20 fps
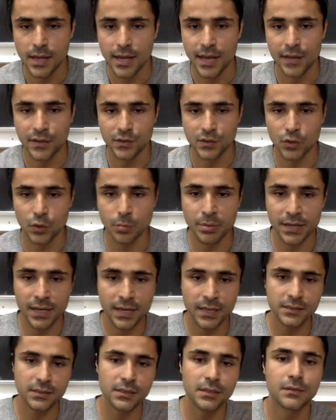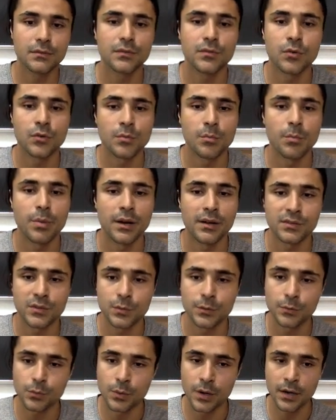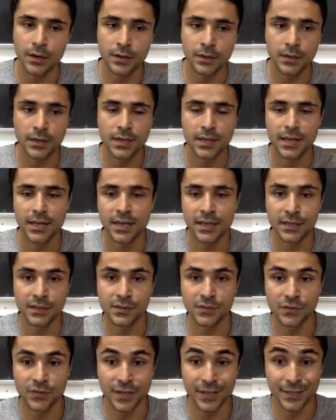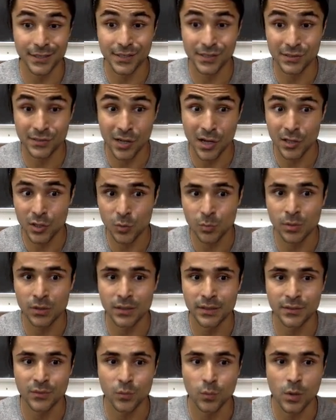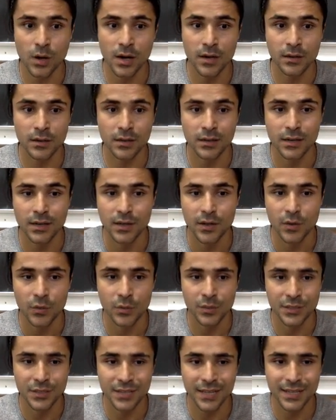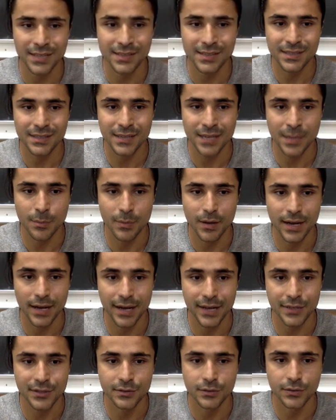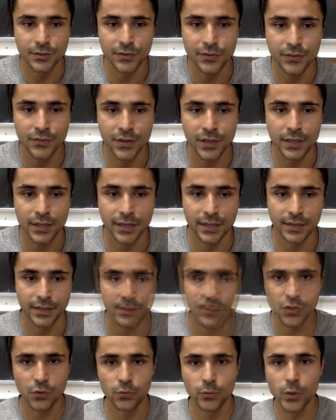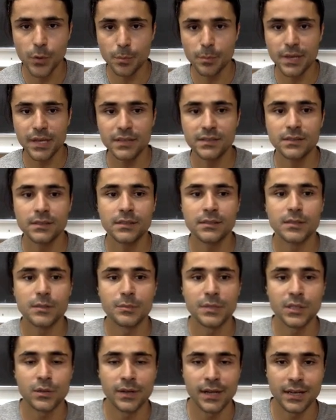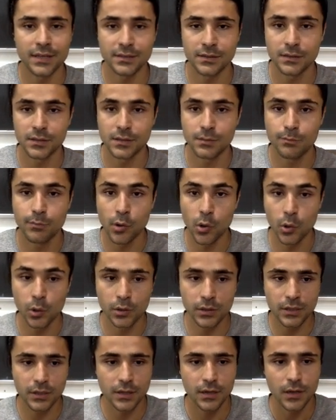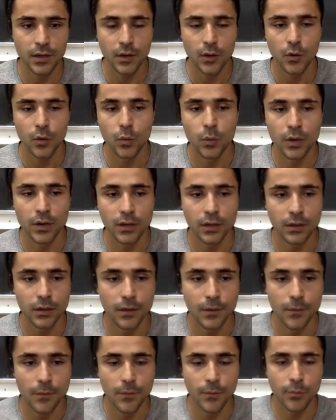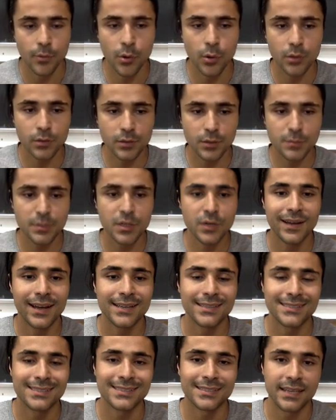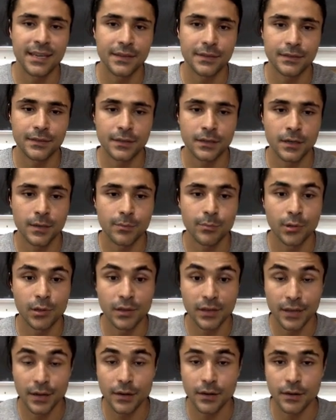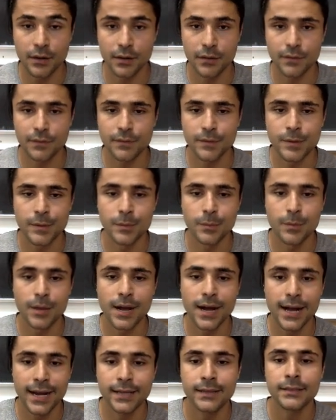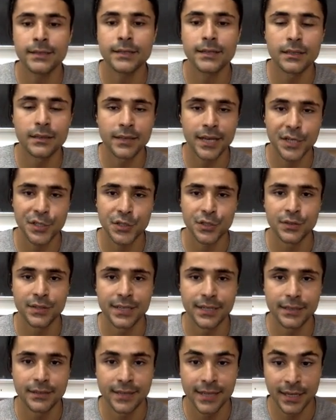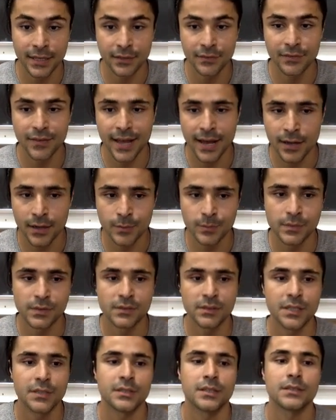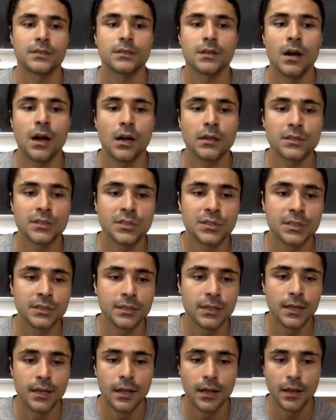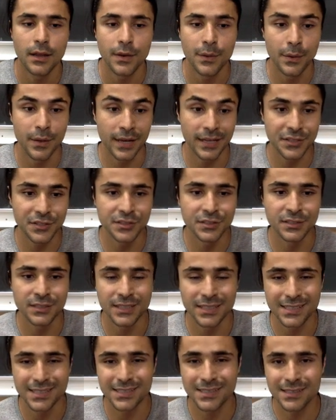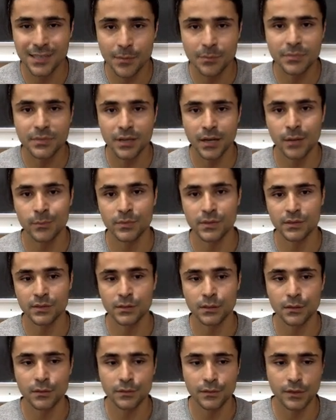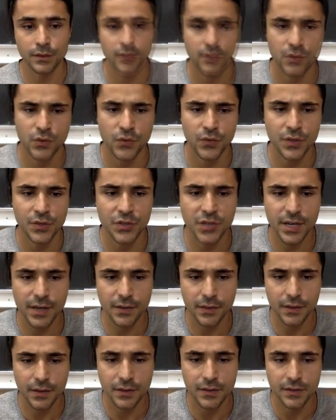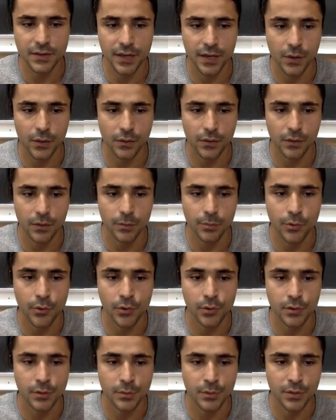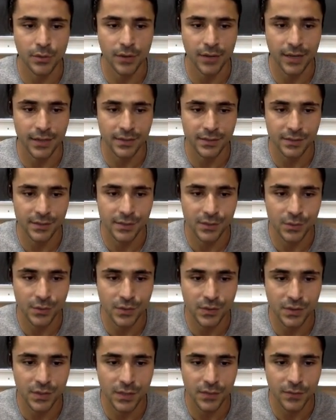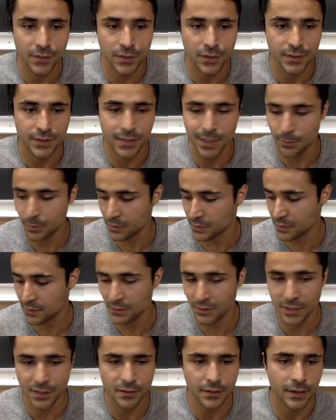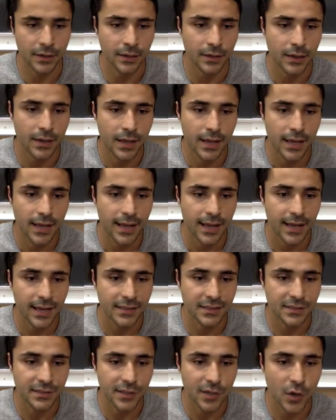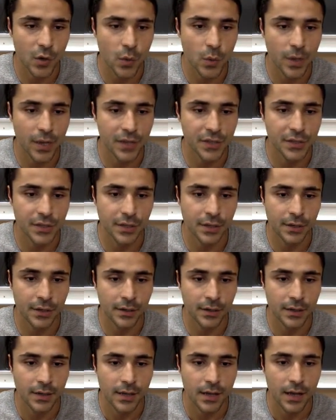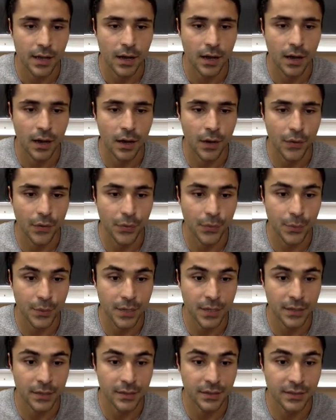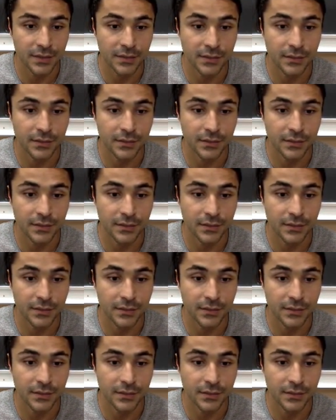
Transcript: And so because it can form bonds with water, it is very soluble in water, which gets the name hydrophilic. So what makes these amino acids polar? Well, polar amino acids get their polarity from highly electronegative atoms such as oxygen, nitrogen, and sometimes sulfur. So if you check these out, the polar amino acids, you'll see, for example, serine has an OH here. Threonine